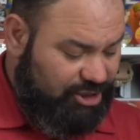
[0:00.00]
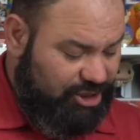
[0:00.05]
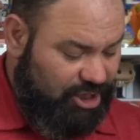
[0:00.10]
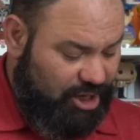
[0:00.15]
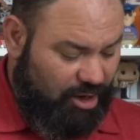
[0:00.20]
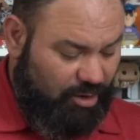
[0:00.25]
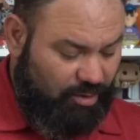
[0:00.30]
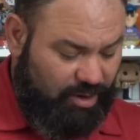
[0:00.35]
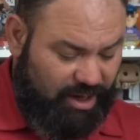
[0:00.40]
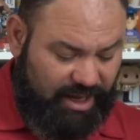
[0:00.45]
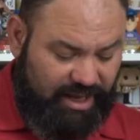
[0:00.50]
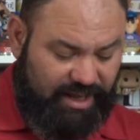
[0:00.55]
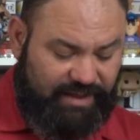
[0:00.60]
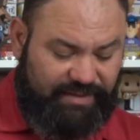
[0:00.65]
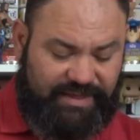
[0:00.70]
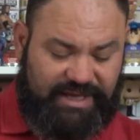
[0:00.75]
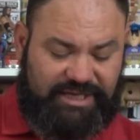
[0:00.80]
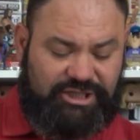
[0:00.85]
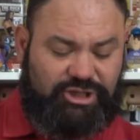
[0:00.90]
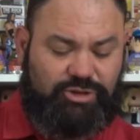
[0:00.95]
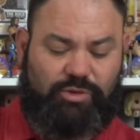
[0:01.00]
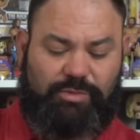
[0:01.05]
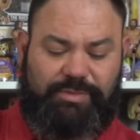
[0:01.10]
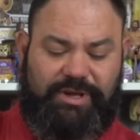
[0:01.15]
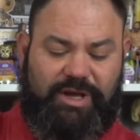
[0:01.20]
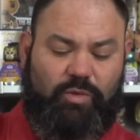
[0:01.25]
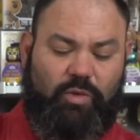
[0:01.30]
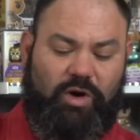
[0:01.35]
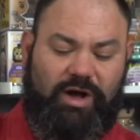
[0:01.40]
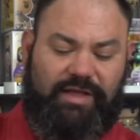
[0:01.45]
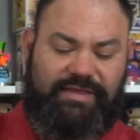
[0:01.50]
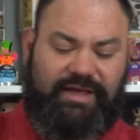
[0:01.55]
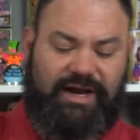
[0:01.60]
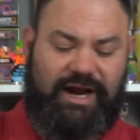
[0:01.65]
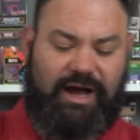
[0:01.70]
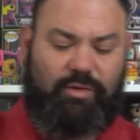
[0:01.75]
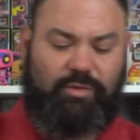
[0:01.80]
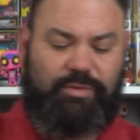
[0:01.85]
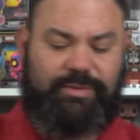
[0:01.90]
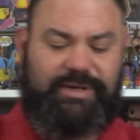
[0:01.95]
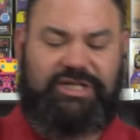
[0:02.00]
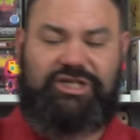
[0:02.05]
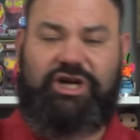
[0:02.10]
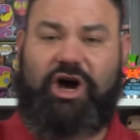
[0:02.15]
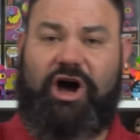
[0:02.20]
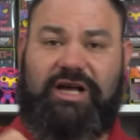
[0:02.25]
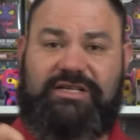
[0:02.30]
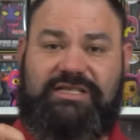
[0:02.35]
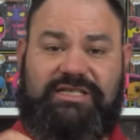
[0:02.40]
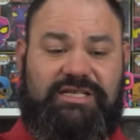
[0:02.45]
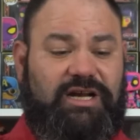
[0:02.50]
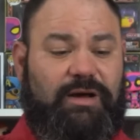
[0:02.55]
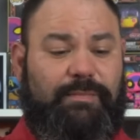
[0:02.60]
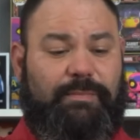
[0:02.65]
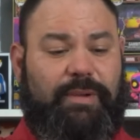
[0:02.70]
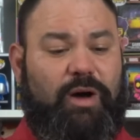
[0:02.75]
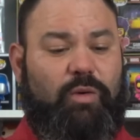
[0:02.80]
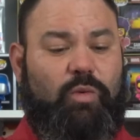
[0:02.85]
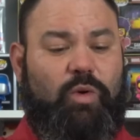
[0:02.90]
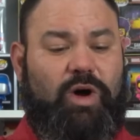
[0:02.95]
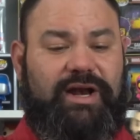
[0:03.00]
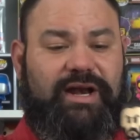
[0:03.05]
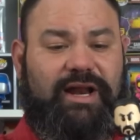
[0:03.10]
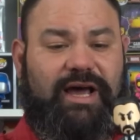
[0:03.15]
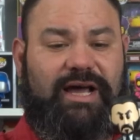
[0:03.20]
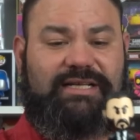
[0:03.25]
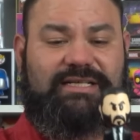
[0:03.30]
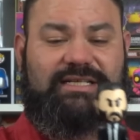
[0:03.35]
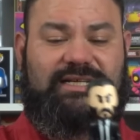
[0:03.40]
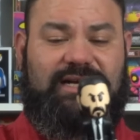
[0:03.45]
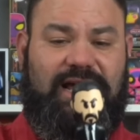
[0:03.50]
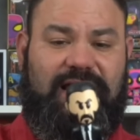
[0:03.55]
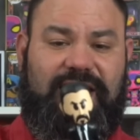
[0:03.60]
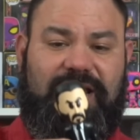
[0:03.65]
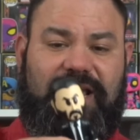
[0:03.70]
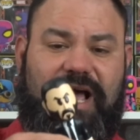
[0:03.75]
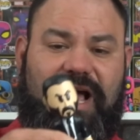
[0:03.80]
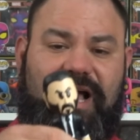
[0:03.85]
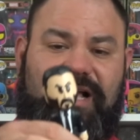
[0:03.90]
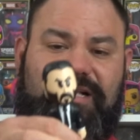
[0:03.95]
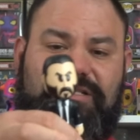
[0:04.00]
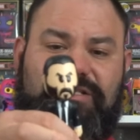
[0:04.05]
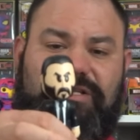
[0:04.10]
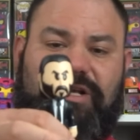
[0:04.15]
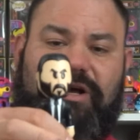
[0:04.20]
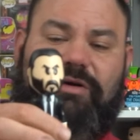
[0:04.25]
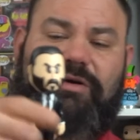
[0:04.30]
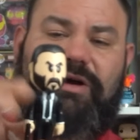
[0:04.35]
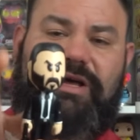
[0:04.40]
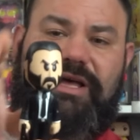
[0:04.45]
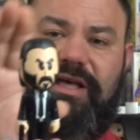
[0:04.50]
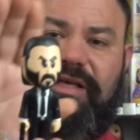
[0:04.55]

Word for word: so this will be one that I will be tossing up on Whatnot tonight, guys. So